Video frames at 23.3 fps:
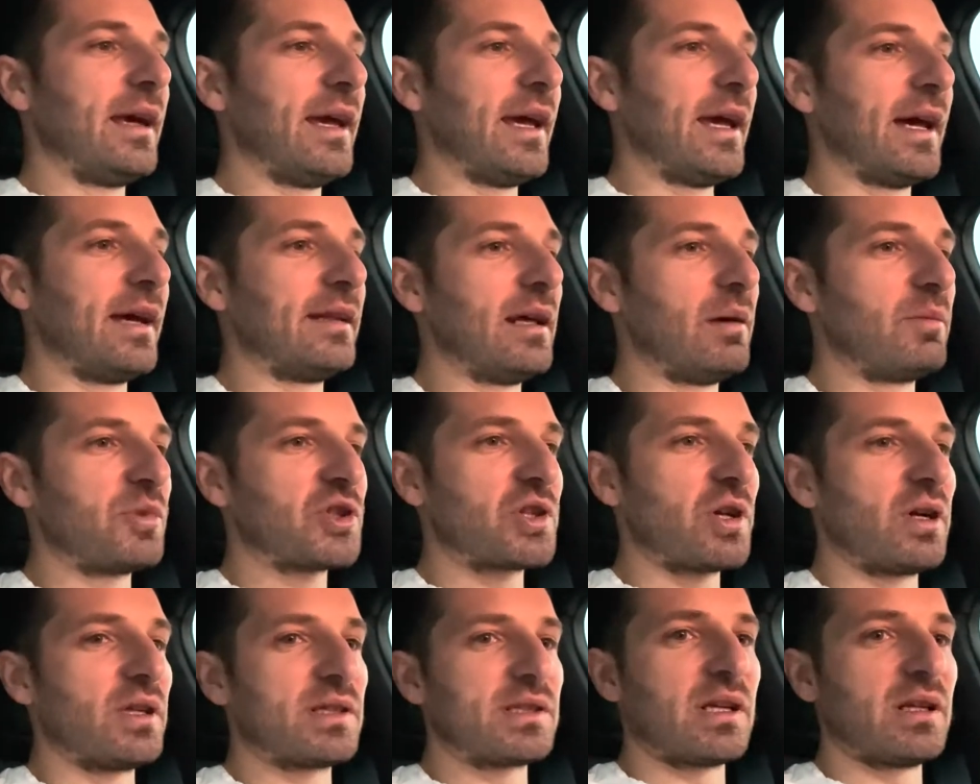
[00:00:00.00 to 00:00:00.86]
and I'm
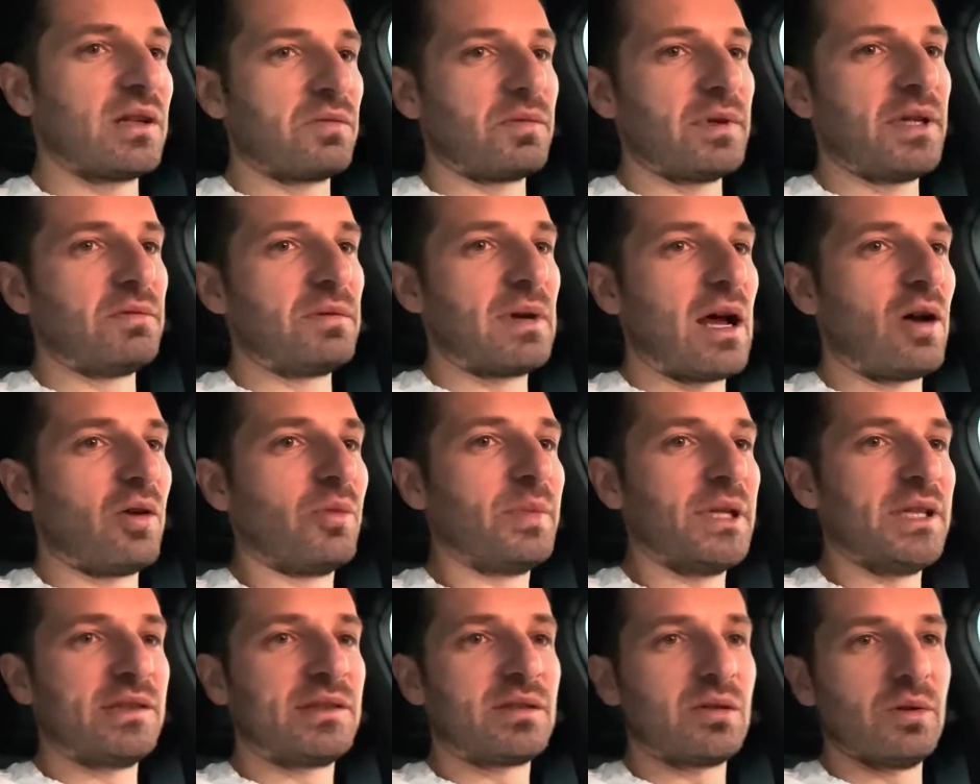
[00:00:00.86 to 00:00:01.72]
sure it's going to reroute
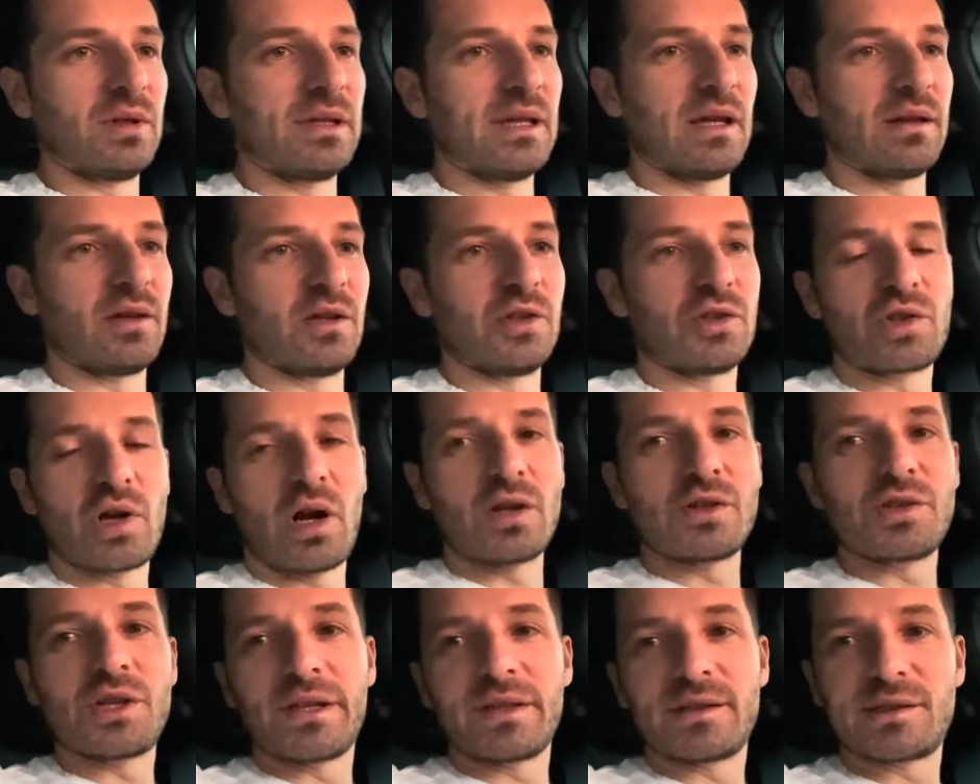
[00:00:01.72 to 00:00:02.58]
me to another
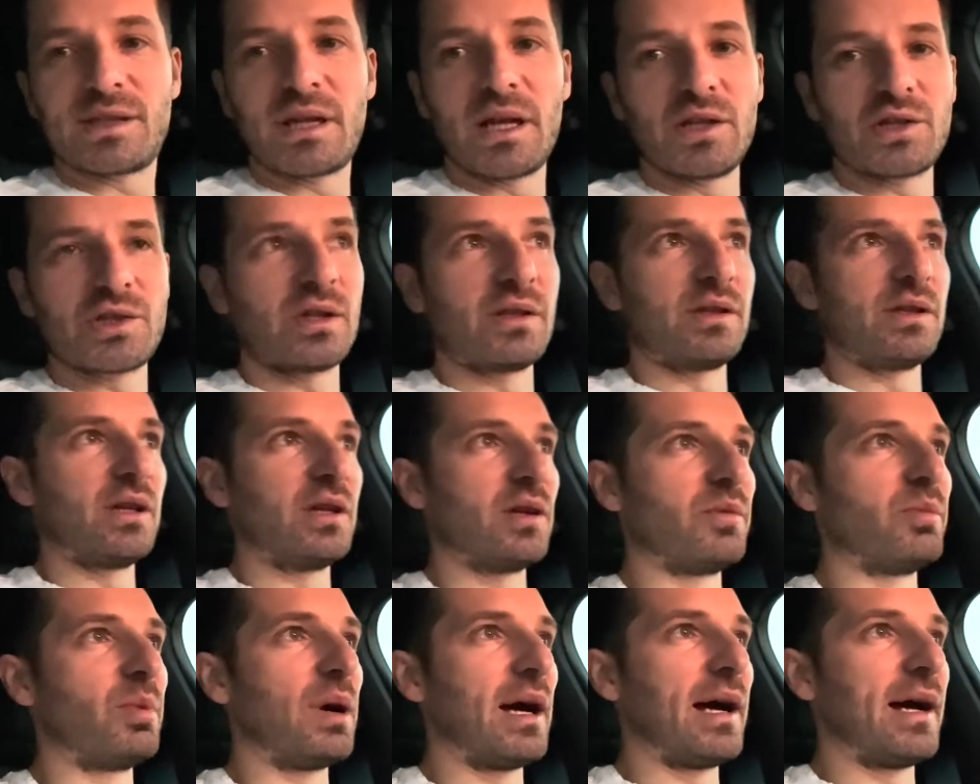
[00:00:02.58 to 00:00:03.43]
charging station
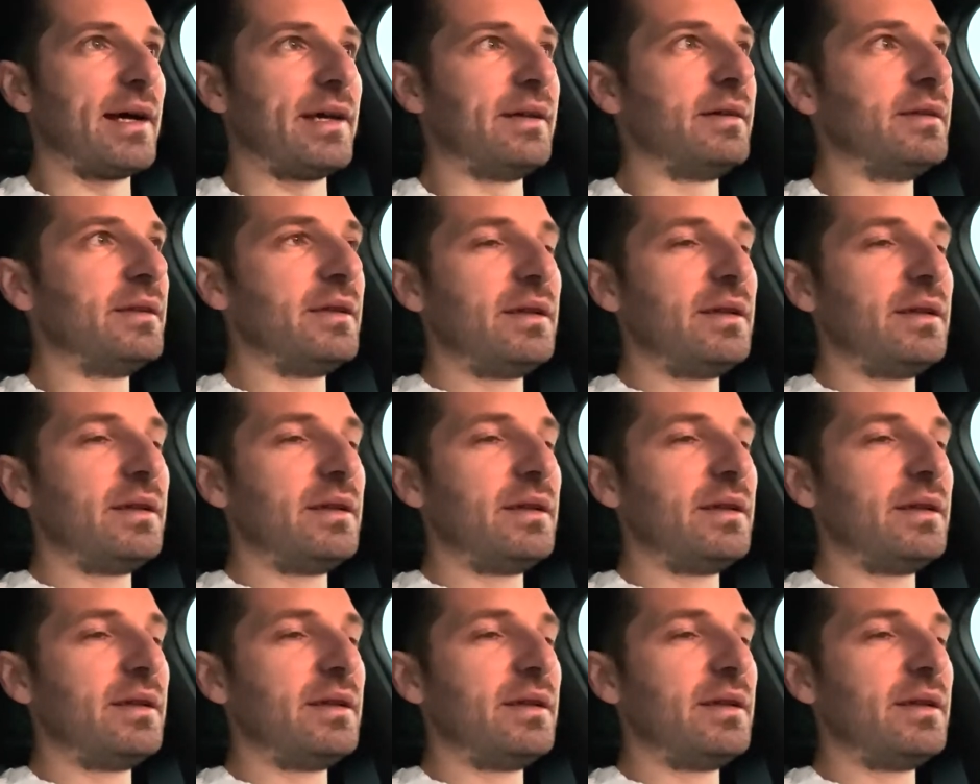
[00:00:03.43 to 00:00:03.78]
nearby